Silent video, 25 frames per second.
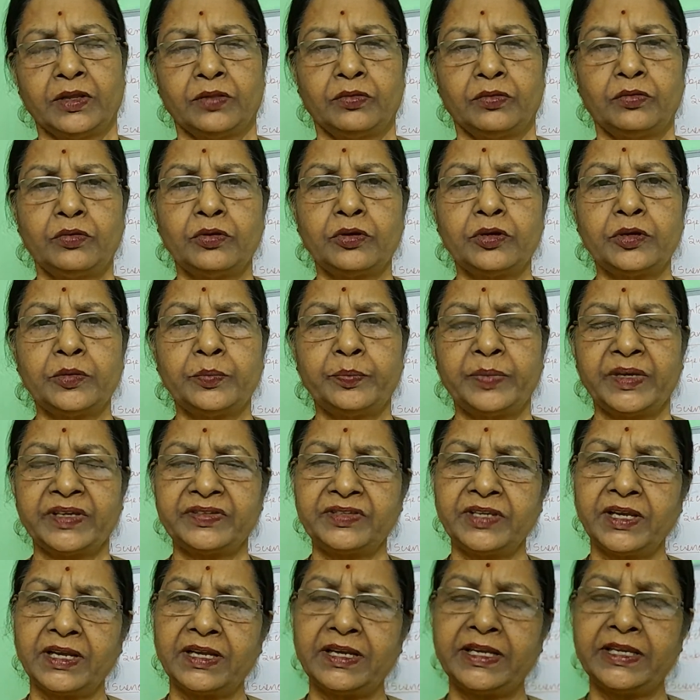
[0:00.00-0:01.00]
Though
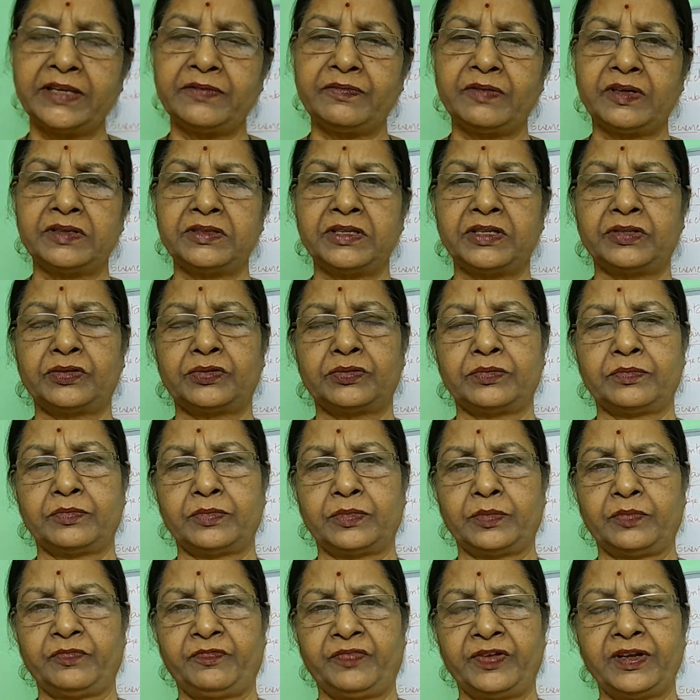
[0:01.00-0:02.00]
basically he was
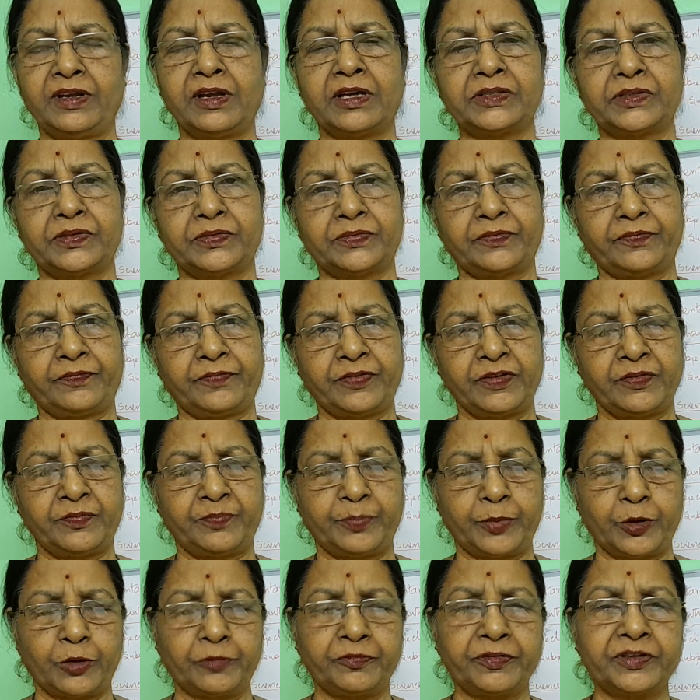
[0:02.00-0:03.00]
a philosophy
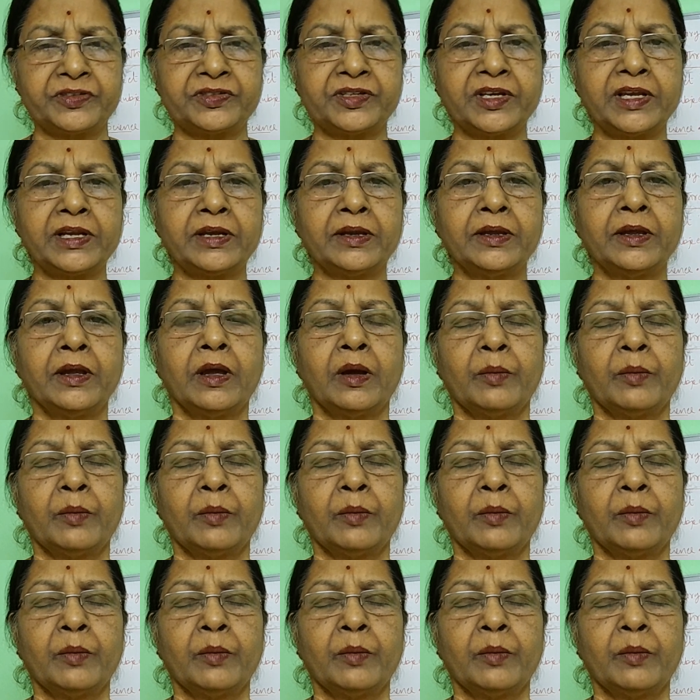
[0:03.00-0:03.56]
professor,